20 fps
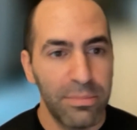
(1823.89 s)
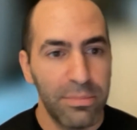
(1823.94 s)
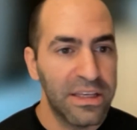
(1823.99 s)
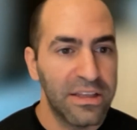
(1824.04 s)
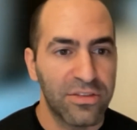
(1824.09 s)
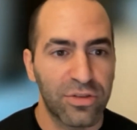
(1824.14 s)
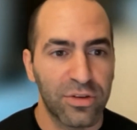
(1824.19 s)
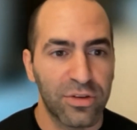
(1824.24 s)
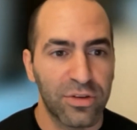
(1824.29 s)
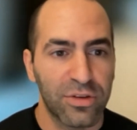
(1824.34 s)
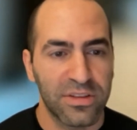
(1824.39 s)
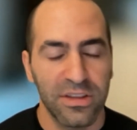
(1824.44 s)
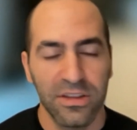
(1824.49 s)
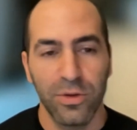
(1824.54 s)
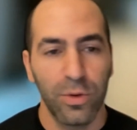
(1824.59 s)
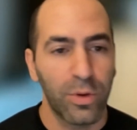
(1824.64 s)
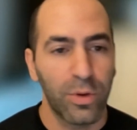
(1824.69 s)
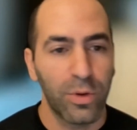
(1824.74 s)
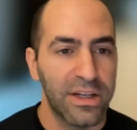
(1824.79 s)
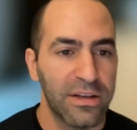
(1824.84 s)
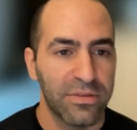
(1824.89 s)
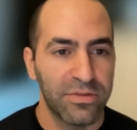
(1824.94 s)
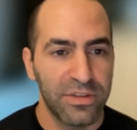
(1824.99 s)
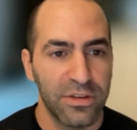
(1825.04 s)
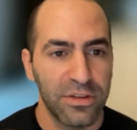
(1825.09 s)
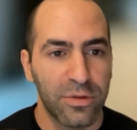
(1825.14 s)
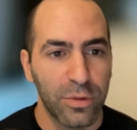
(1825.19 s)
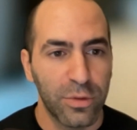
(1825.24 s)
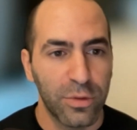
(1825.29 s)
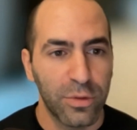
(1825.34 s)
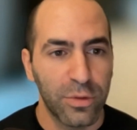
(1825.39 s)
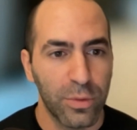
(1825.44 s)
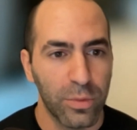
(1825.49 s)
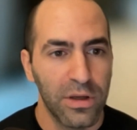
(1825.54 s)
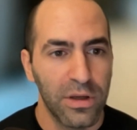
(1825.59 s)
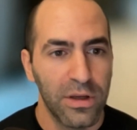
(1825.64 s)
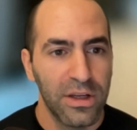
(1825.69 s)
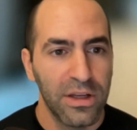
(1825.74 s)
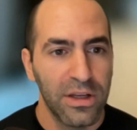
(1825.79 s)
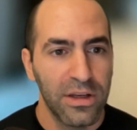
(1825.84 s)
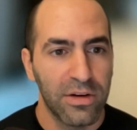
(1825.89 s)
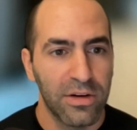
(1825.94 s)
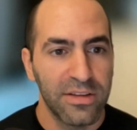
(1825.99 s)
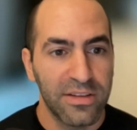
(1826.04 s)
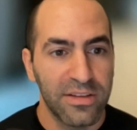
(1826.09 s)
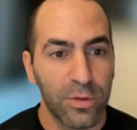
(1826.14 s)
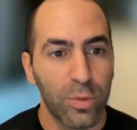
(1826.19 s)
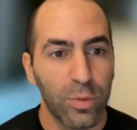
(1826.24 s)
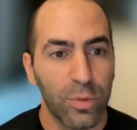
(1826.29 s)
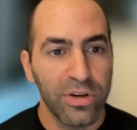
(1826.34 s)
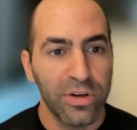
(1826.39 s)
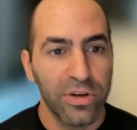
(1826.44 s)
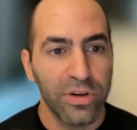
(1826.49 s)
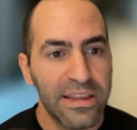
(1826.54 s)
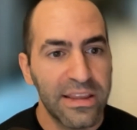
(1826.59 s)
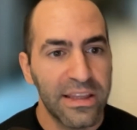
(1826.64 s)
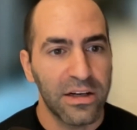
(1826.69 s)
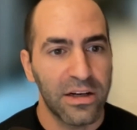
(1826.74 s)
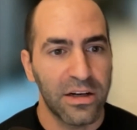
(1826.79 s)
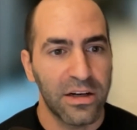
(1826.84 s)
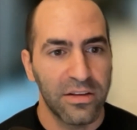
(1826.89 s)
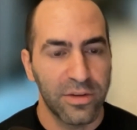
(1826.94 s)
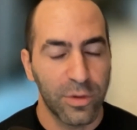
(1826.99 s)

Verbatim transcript: be interested in your NFT too, right? They're already there.